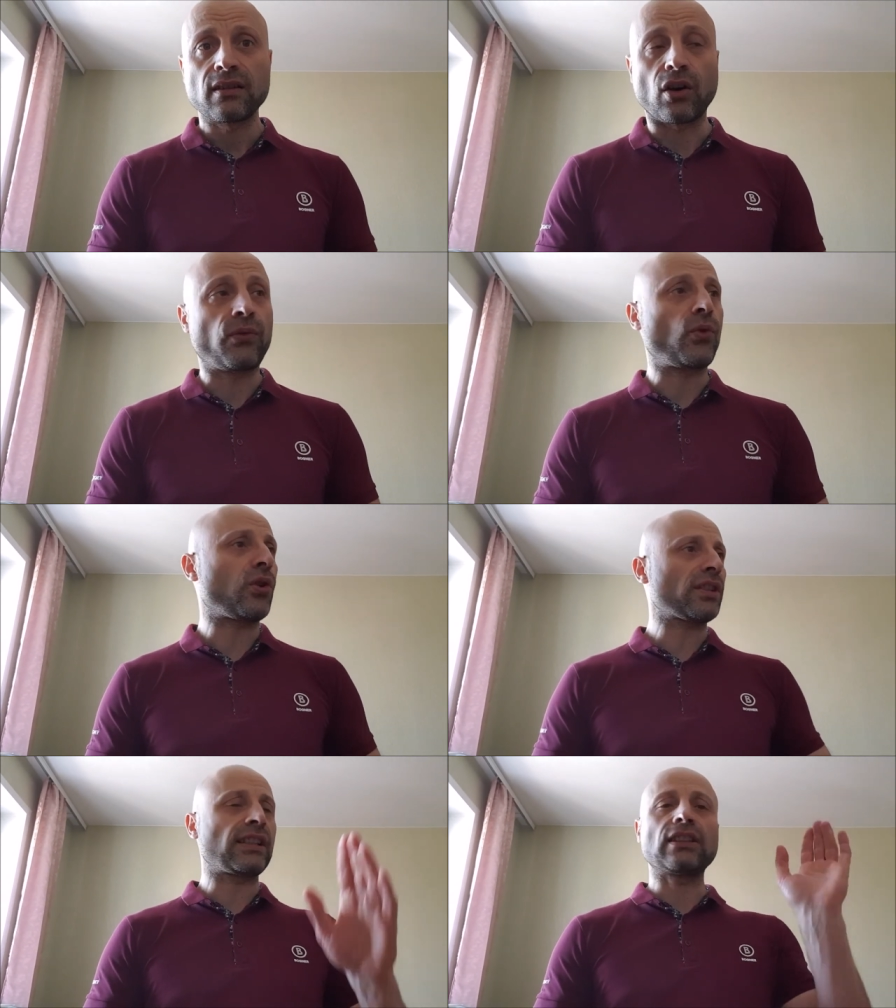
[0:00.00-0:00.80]
Of
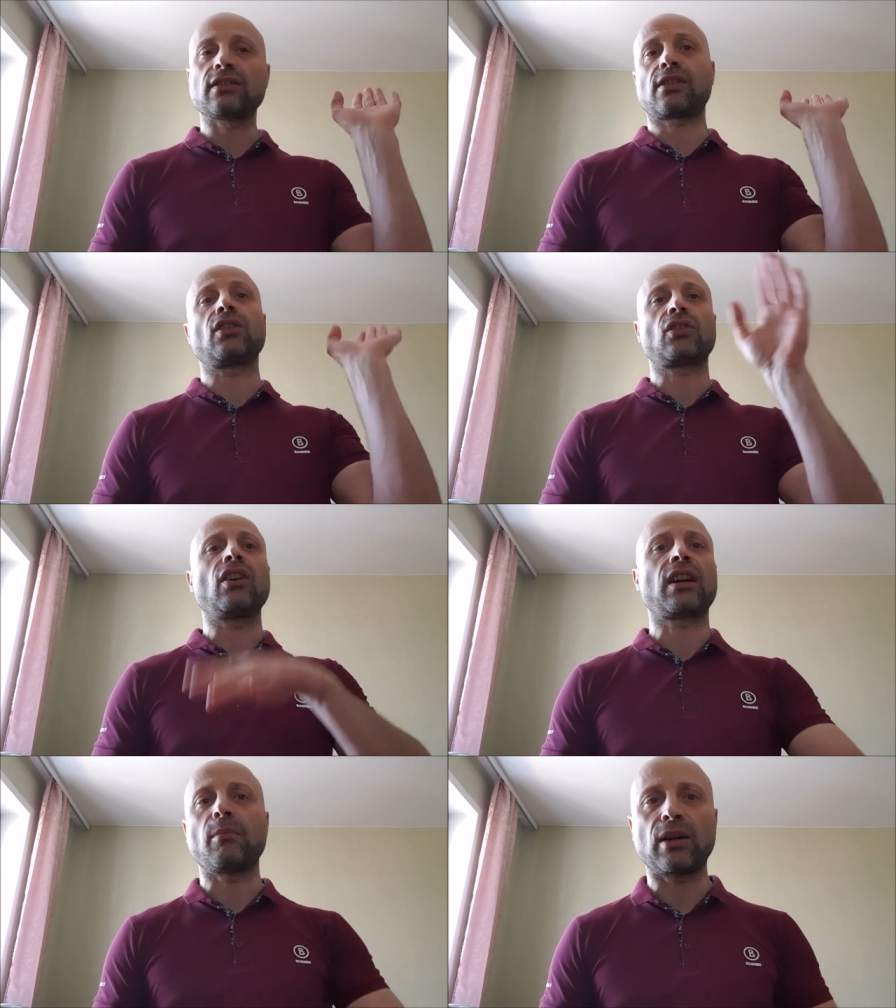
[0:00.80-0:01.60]
course, let's not
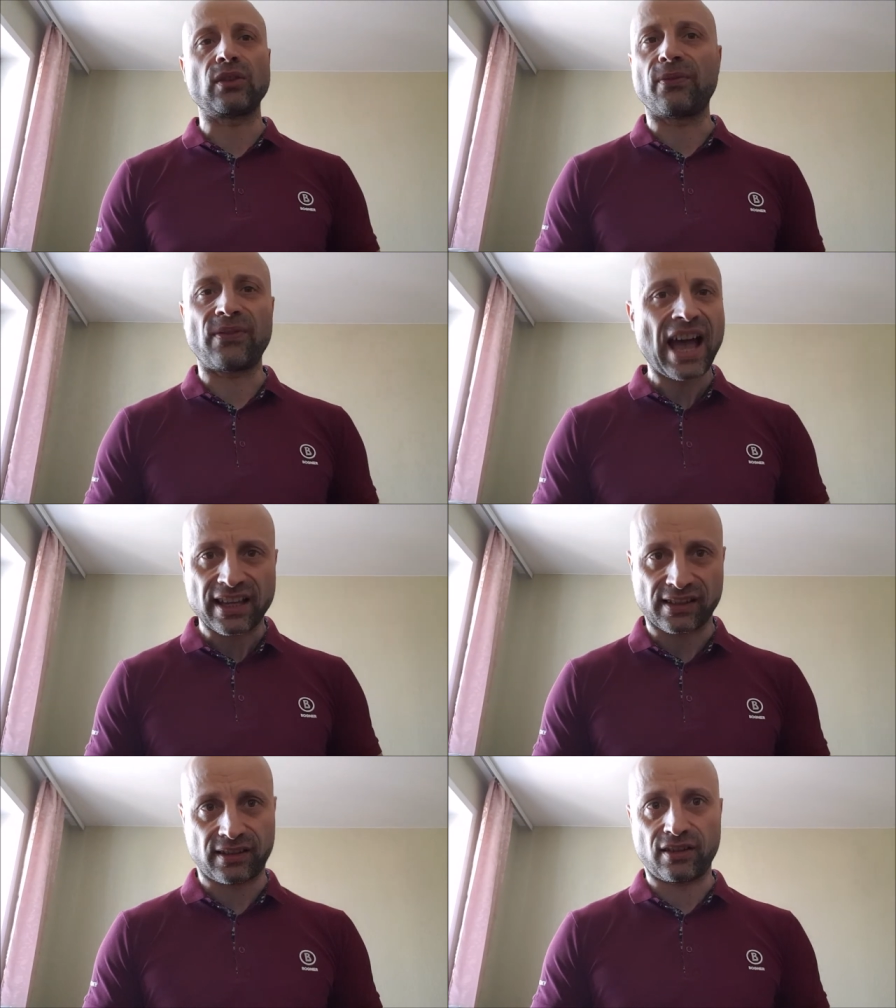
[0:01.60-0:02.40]
talk about the
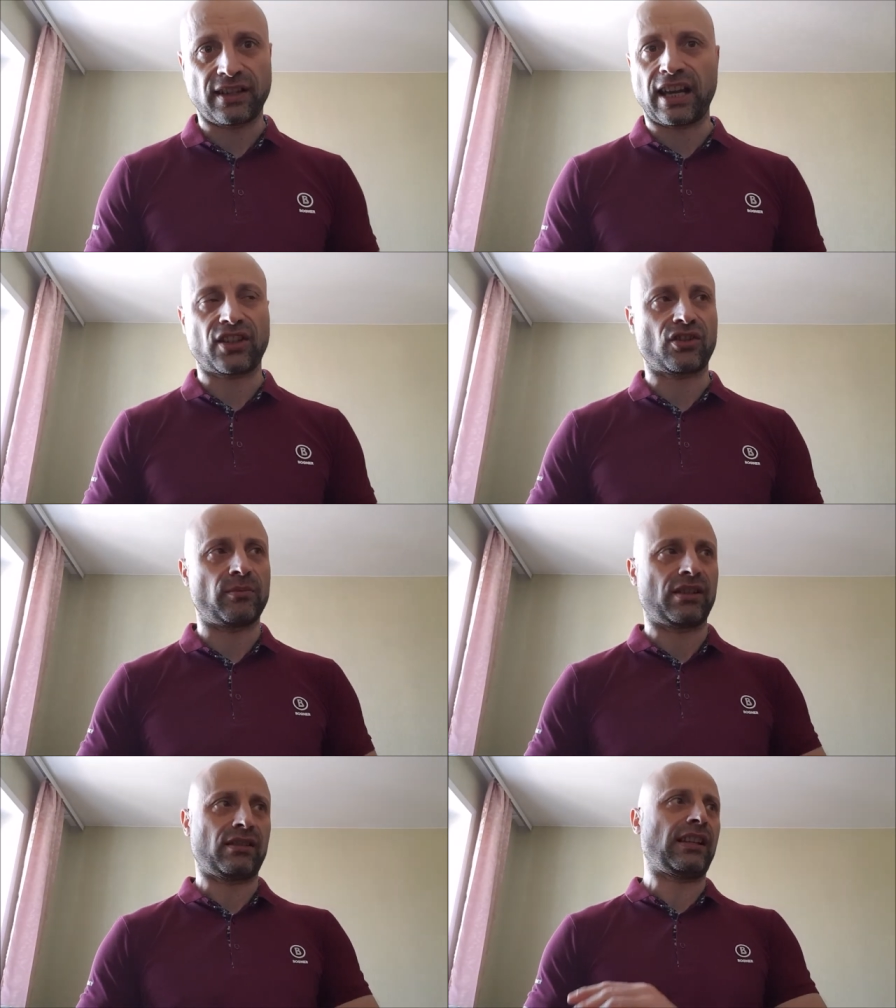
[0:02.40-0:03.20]
fast connection,
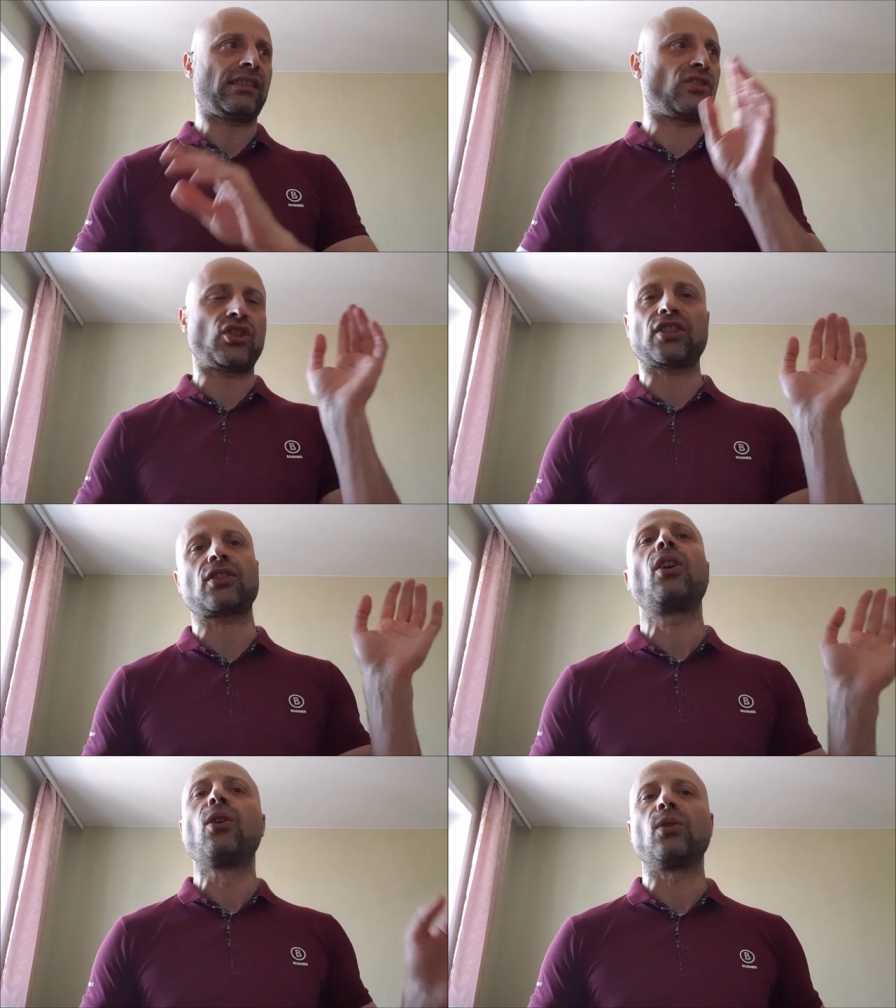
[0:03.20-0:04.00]
because that's just
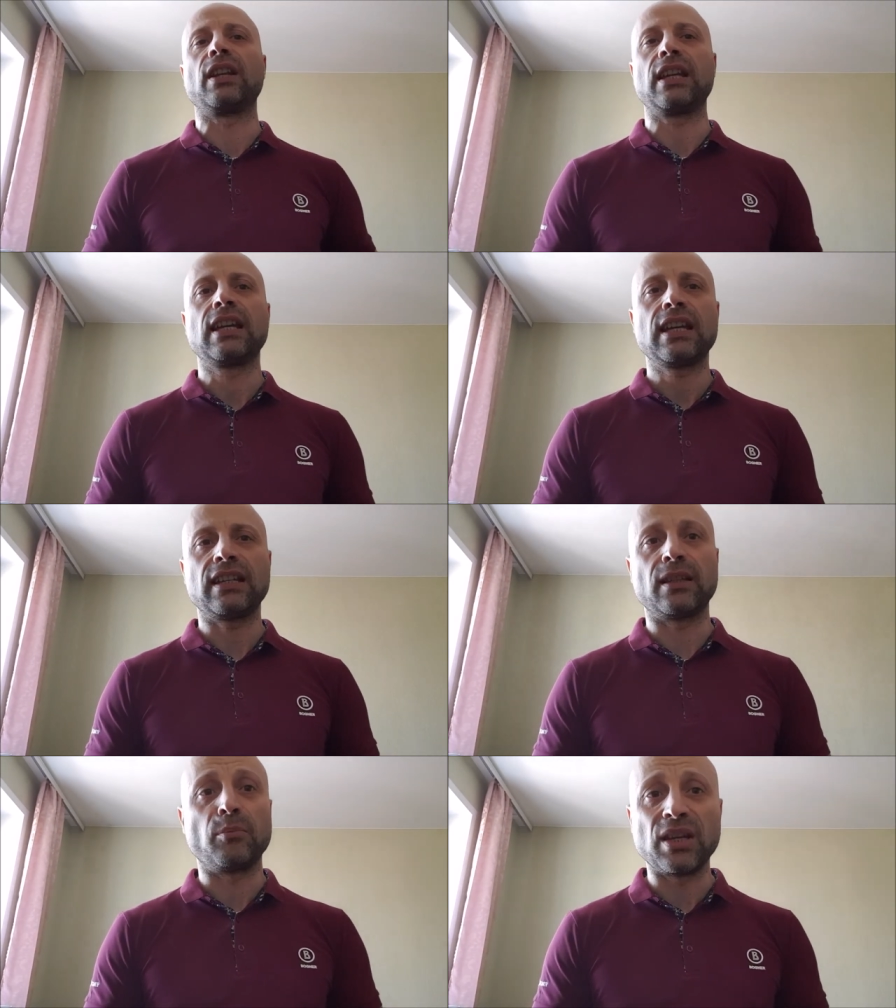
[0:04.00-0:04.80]
only
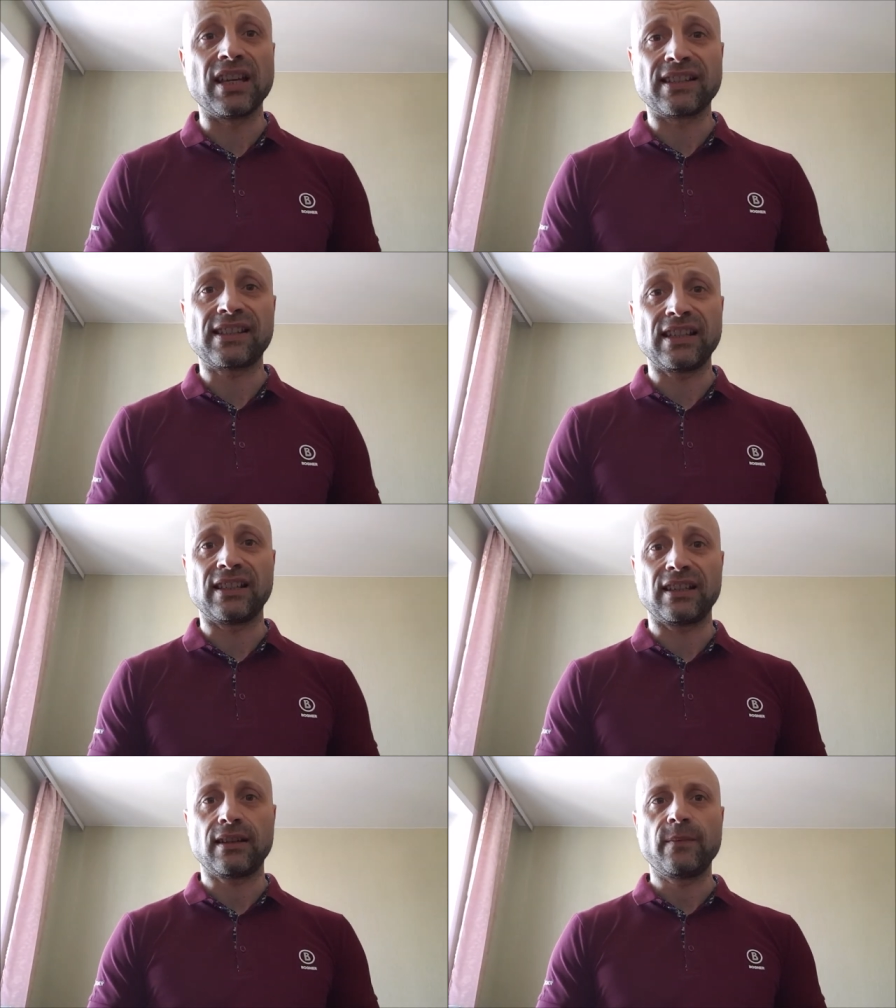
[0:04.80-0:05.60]
in the biggest
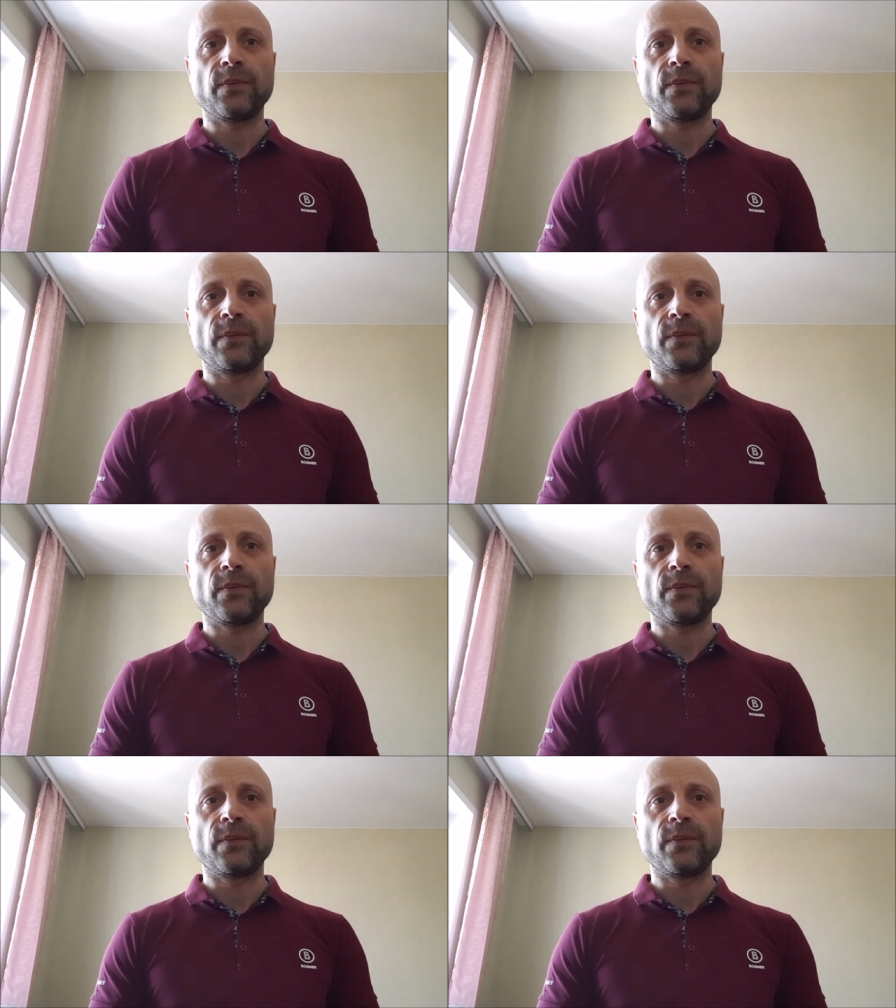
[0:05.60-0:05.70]
city.